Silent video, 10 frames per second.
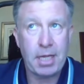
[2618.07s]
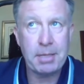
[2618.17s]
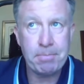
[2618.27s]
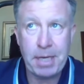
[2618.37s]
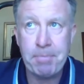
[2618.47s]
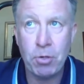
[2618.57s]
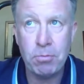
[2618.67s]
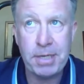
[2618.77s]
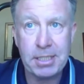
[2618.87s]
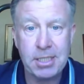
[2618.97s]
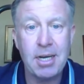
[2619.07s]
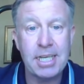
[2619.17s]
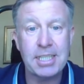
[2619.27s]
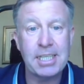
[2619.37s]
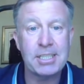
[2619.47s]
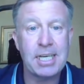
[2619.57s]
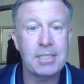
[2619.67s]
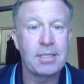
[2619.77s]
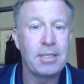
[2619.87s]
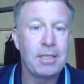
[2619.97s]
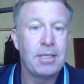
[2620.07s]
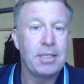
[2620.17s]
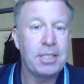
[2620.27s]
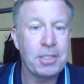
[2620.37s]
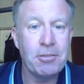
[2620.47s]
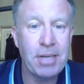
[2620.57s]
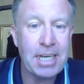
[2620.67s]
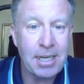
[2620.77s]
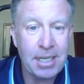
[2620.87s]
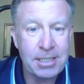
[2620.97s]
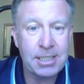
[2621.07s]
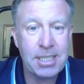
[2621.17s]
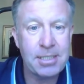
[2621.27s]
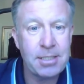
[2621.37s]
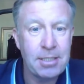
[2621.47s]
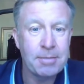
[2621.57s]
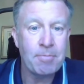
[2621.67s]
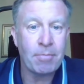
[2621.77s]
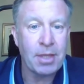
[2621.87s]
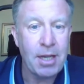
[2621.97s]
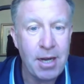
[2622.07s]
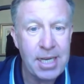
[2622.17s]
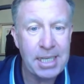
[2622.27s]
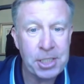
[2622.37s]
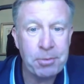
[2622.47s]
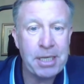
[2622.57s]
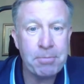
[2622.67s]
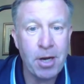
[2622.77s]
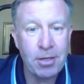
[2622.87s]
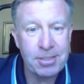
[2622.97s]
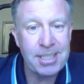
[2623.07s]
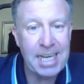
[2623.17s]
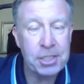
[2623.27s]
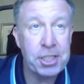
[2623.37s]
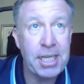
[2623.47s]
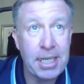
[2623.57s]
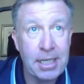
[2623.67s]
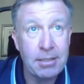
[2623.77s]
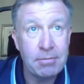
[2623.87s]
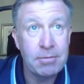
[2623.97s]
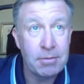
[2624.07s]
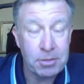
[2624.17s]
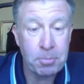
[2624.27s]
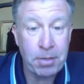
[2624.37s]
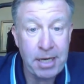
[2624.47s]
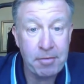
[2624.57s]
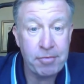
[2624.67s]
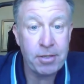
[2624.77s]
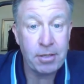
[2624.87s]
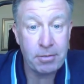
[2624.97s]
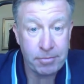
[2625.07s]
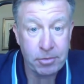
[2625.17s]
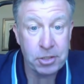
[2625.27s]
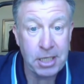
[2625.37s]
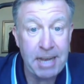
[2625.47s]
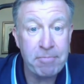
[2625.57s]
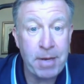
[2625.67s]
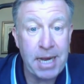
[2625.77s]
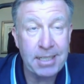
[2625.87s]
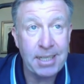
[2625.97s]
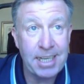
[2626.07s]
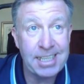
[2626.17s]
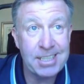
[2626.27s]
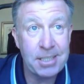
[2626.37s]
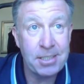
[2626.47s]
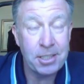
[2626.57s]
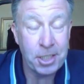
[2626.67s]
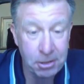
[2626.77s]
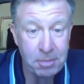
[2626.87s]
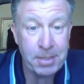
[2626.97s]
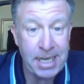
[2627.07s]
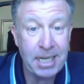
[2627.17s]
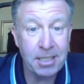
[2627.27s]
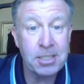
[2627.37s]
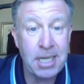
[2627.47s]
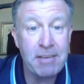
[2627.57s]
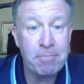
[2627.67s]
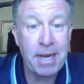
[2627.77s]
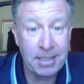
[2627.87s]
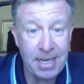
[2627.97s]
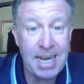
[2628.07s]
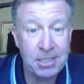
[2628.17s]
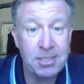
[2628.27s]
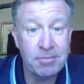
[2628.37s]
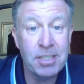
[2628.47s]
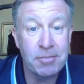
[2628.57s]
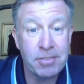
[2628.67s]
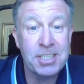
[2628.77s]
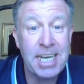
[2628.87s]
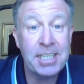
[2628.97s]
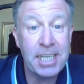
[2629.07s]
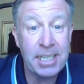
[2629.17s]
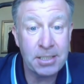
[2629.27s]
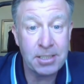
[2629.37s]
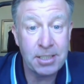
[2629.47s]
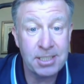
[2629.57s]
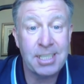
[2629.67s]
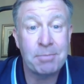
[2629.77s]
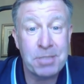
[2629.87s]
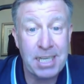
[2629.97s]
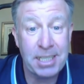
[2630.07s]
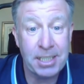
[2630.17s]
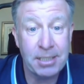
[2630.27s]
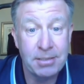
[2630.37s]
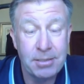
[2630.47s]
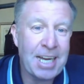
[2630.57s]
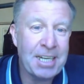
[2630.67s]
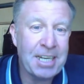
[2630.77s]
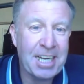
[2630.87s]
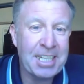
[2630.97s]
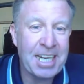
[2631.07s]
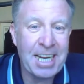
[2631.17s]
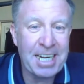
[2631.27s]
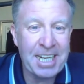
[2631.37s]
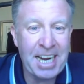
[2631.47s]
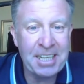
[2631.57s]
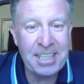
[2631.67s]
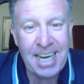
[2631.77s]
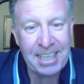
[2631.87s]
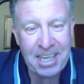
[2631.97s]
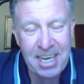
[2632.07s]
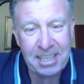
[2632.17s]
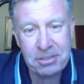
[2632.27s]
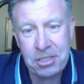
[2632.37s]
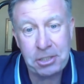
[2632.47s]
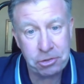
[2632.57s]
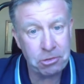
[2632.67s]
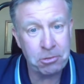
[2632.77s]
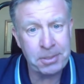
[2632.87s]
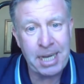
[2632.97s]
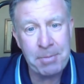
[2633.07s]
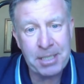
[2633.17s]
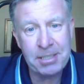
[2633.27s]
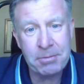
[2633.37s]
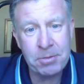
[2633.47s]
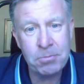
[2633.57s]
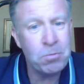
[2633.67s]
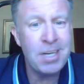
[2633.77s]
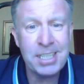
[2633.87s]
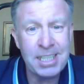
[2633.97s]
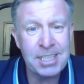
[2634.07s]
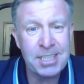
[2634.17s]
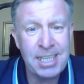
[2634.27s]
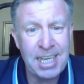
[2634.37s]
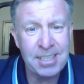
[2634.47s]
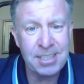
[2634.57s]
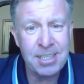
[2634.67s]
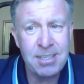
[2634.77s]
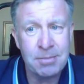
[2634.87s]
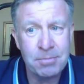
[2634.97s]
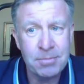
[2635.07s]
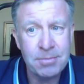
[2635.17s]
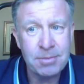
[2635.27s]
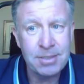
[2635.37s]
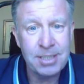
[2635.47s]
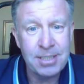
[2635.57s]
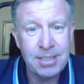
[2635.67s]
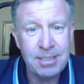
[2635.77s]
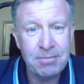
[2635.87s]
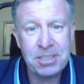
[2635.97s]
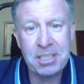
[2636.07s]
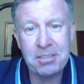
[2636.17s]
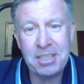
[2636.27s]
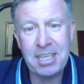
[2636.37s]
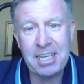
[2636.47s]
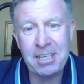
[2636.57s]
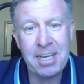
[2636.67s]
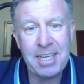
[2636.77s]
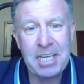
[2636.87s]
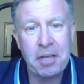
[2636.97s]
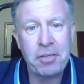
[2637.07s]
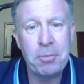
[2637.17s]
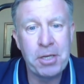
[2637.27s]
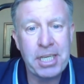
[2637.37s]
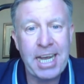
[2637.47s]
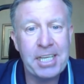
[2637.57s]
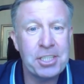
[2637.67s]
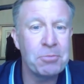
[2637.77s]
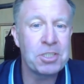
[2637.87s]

He pulled me aside and he said, "You do realise," he said, "I had you earmarked the next year to play for us at left back." And he said, "You'd have been England's left back at Aston Villa for 10 years." He said, "I'm telling you." And I struggled with that because I think, well, why didn't you say that at the time? Was it a lack of communication?